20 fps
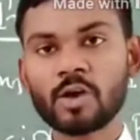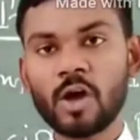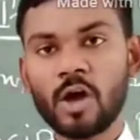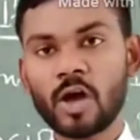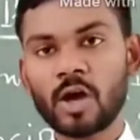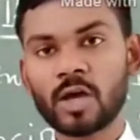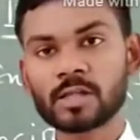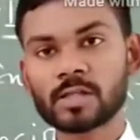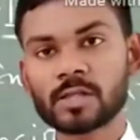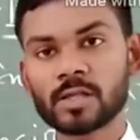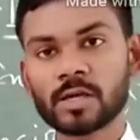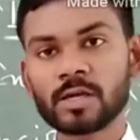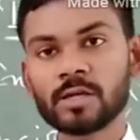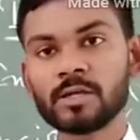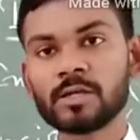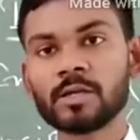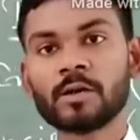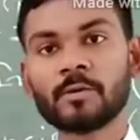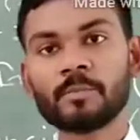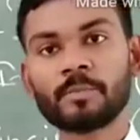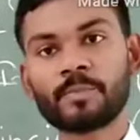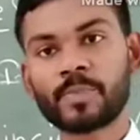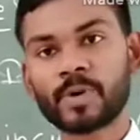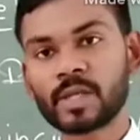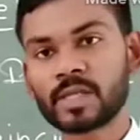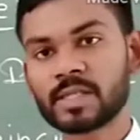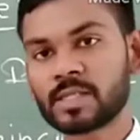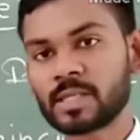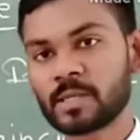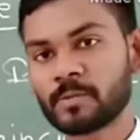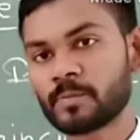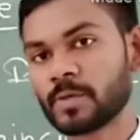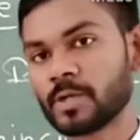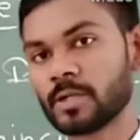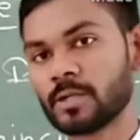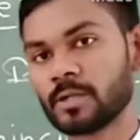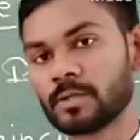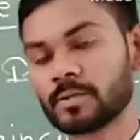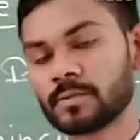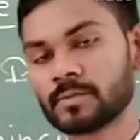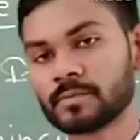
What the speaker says: on the principal.